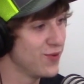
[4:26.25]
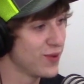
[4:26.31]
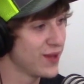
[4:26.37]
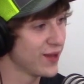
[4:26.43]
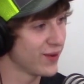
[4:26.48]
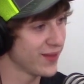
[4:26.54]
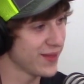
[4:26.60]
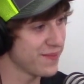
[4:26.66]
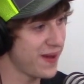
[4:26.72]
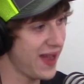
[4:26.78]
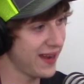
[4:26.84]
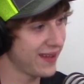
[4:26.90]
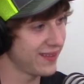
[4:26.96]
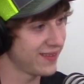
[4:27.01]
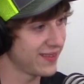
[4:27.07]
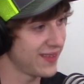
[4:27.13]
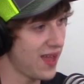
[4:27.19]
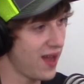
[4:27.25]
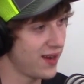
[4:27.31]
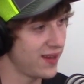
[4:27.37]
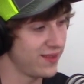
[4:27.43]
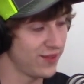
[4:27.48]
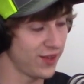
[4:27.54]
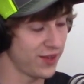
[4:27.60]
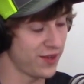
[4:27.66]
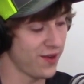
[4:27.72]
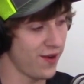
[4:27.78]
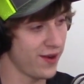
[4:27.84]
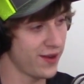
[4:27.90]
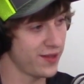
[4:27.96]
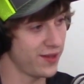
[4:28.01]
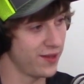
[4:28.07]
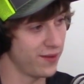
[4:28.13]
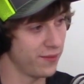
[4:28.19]
you get on the back of this guy and he's like, all
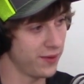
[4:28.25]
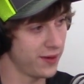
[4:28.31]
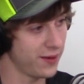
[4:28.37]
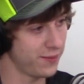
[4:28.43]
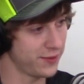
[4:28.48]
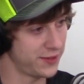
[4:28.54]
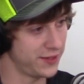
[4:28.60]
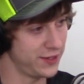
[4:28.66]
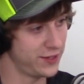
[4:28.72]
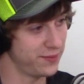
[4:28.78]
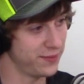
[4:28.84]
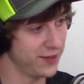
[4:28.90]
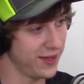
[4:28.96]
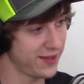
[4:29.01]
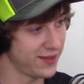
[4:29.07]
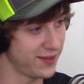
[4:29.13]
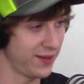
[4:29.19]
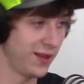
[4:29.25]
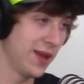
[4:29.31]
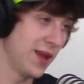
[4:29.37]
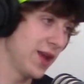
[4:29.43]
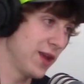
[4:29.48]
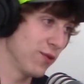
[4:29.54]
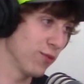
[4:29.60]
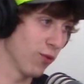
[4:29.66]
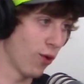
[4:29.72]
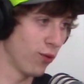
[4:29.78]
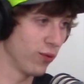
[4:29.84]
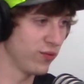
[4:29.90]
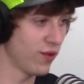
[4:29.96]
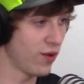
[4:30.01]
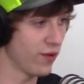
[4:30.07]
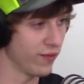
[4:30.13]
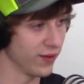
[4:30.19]
right, you know what? I'm gonna teach him a lesson. He
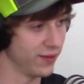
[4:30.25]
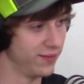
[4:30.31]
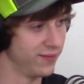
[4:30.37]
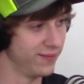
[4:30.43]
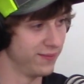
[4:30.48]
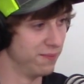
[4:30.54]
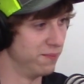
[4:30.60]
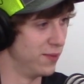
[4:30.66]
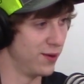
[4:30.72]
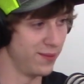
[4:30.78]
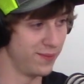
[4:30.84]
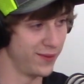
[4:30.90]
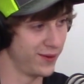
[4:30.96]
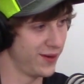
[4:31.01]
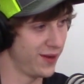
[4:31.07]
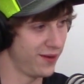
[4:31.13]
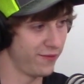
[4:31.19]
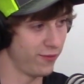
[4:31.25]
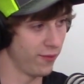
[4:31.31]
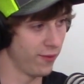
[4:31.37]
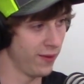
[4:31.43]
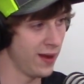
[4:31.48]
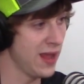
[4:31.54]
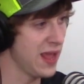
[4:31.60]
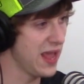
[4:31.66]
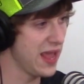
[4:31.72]
rolls over boom, you're done for.